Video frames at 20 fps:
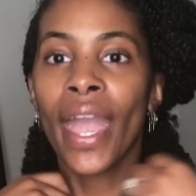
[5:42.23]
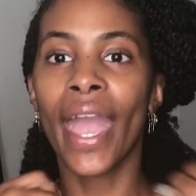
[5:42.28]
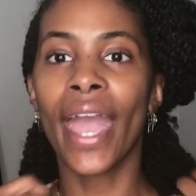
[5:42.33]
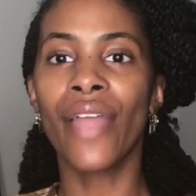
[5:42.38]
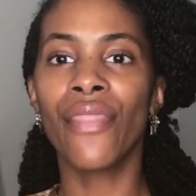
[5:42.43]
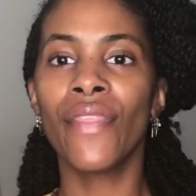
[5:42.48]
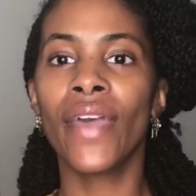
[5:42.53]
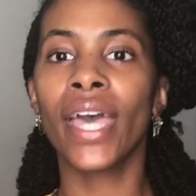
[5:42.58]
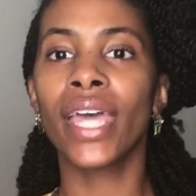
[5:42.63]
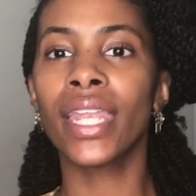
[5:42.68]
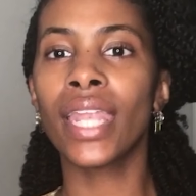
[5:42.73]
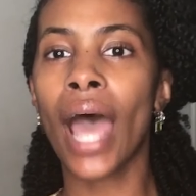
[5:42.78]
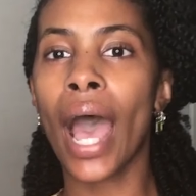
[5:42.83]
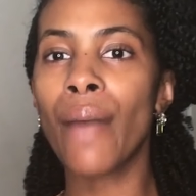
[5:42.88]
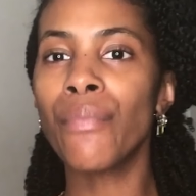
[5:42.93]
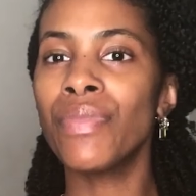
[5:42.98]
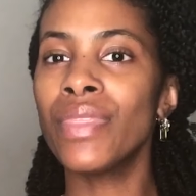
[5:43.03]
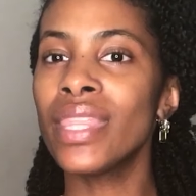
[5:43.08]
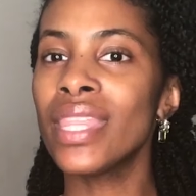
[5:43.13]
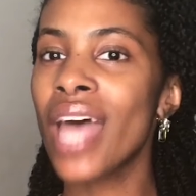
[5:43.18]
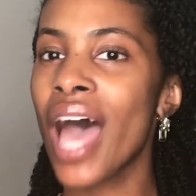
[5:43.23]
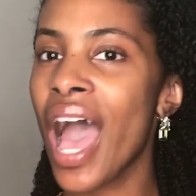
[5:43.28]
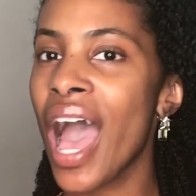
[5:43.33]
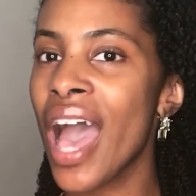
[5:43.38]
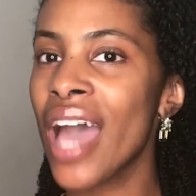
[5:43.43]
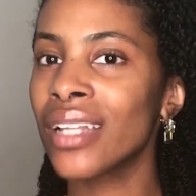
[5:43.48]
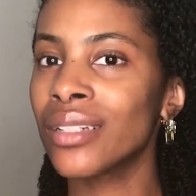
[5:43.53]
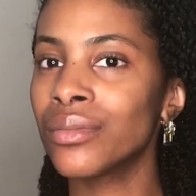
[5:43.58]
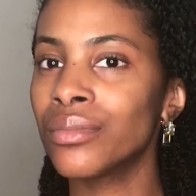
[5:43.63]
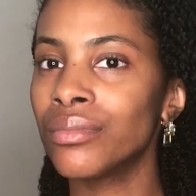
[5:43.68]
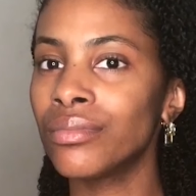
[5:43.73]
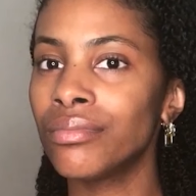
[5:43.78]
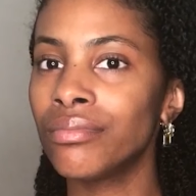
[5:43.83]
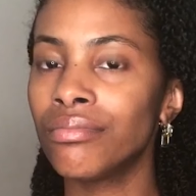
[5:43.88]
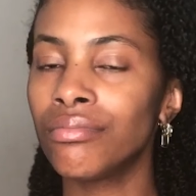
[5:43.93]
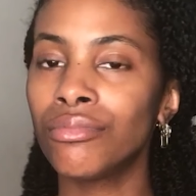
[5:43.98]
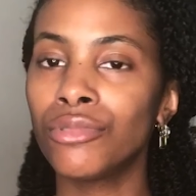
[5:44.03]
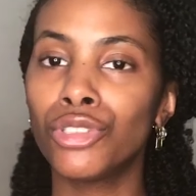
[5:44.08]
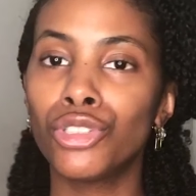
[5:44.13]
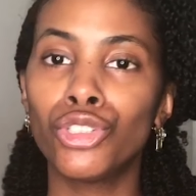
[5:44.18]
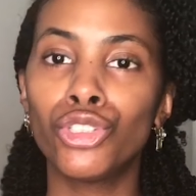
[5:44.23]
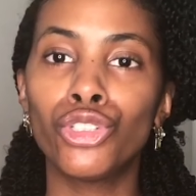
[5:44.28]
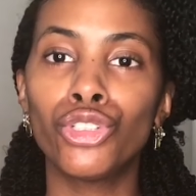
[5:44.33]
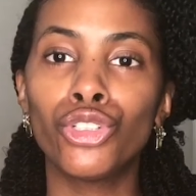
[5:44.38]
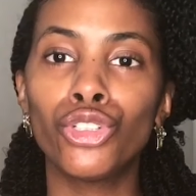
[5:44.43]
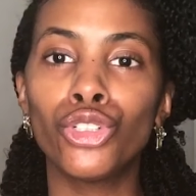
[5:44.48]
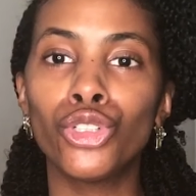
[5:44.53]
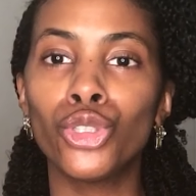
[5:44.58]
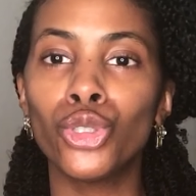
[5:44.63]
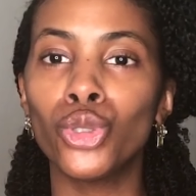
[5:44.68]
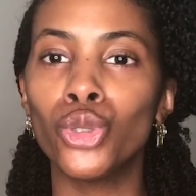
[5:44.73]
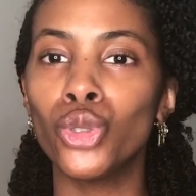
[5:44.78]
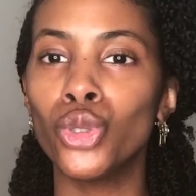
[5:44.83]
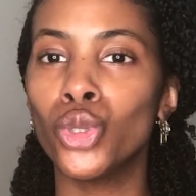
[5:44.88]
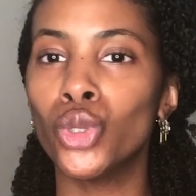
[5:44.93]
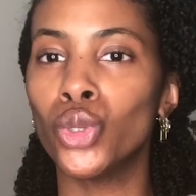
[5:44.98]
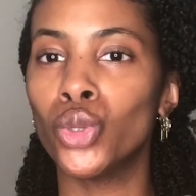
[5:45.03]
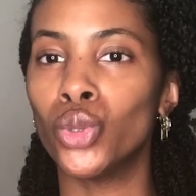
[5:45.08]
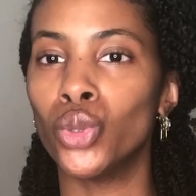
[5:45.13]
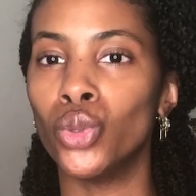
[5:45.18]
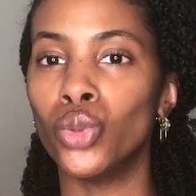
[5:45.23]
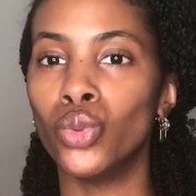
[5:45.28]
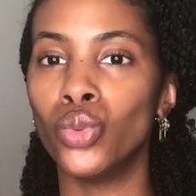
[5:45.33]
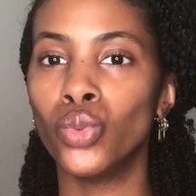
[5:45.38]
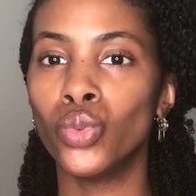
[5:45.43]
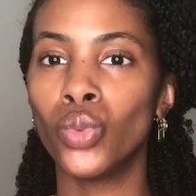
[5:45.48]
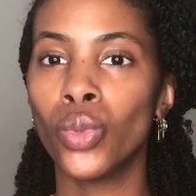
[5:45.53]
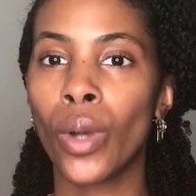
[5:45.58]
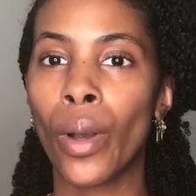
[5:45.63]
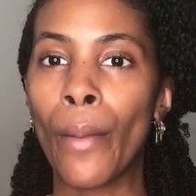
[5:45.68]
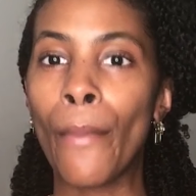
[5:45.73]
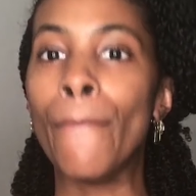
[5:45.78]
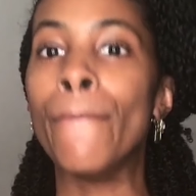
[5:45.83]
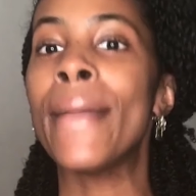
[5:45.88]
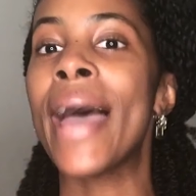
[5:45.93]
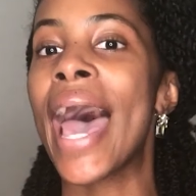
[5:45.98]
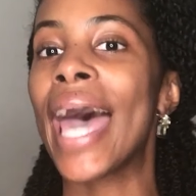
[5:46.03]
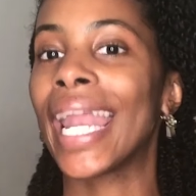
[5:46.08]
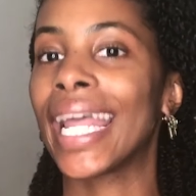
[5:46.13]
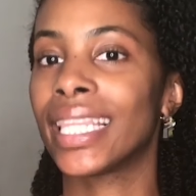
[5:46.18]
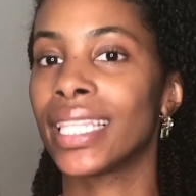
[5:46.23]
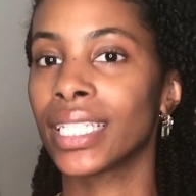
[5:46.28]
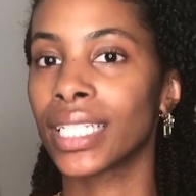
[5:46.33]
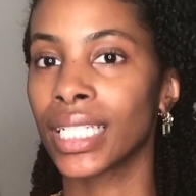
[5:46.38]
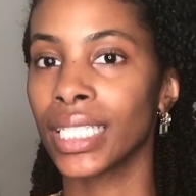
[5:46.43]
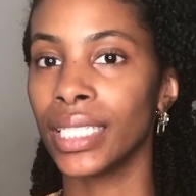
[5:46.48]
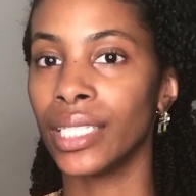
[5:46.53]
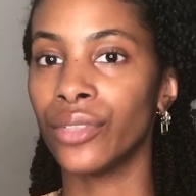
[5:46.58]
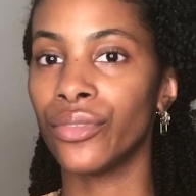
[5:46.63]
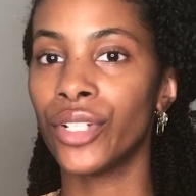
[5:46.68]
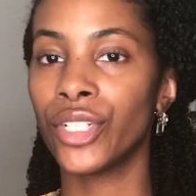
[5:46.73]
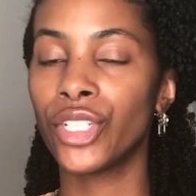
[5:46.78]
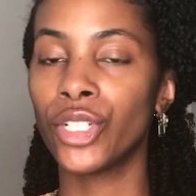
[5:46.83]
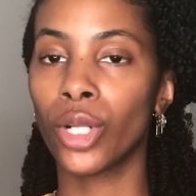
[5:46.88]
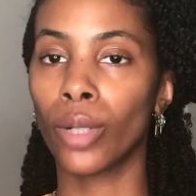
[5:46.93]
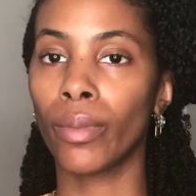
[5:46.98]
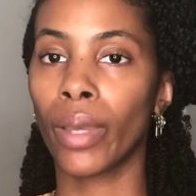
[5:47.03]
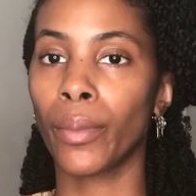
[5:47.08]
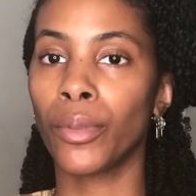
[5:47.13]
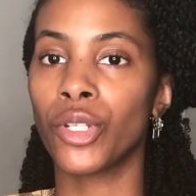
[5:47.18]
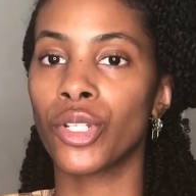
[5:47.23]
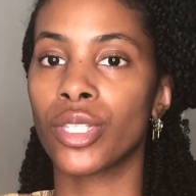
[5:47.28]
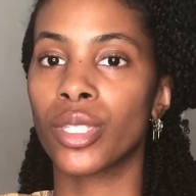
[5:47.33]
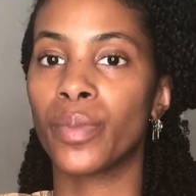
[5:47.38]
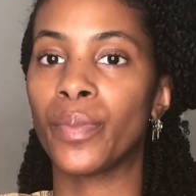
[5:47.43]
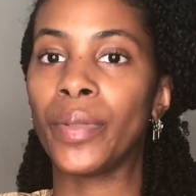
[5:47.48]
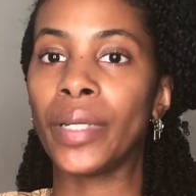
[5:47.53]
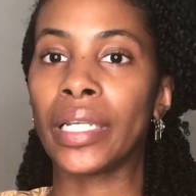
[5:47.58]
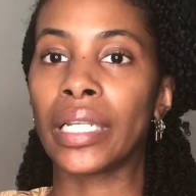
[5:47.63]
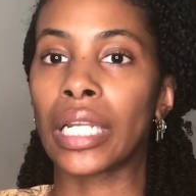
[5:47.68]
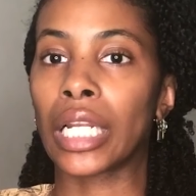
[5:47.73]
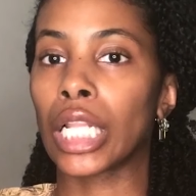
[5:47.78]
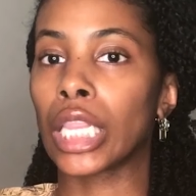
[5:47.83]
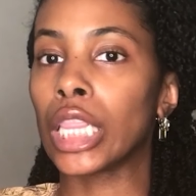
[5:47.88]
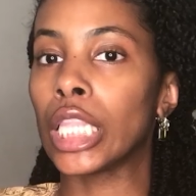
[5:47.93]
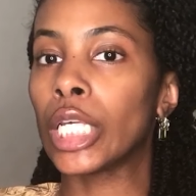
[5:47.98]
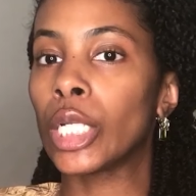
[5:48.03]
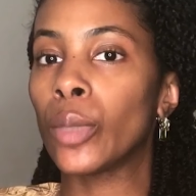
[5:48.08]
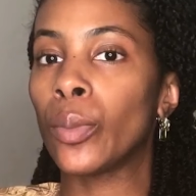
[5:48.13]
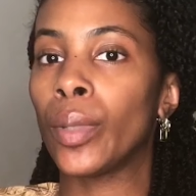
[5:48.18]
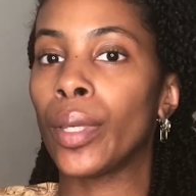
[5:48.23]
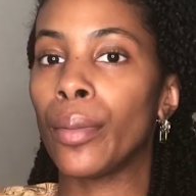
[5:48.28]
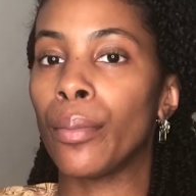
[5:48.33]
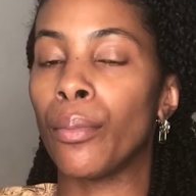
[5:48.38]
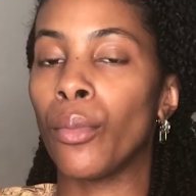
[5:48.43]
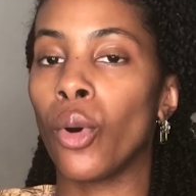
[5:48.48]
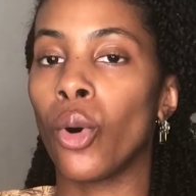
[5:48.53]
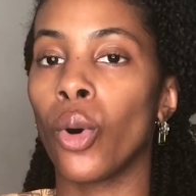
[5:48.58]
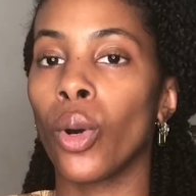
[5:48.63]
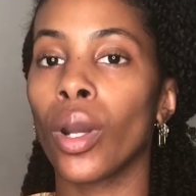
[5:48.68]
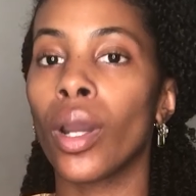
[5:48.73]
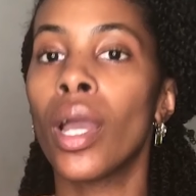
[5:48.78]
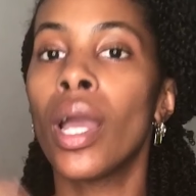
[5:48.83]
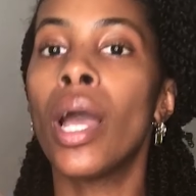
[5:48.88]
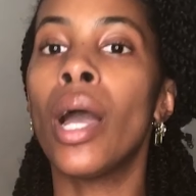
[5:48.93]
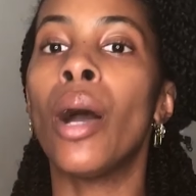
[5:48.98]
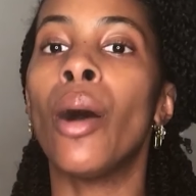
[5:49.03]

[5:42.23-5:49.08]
And then I'm not too mad at the cleavage, you know, maybe just pin it a little bit more.